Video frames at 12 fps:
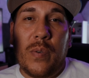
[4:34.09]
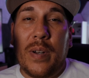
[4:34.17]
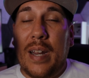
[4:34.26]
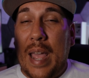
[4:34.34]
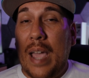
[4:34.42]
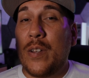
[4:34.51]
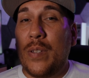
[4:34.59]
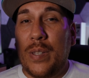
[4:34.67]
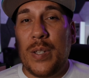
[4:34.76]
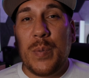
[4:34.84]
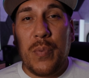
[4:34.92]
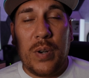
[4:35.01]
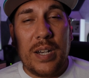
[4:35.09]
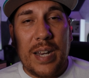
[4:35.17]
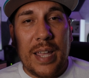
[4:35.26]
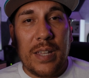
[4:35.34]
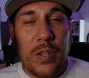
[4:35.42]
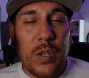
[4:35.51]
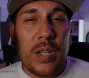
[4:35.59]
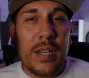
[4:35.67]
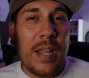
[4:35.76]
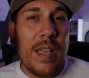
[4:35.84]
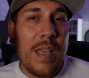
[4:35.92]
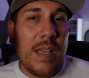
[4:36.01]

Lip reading: and it actually looks pretty dang good.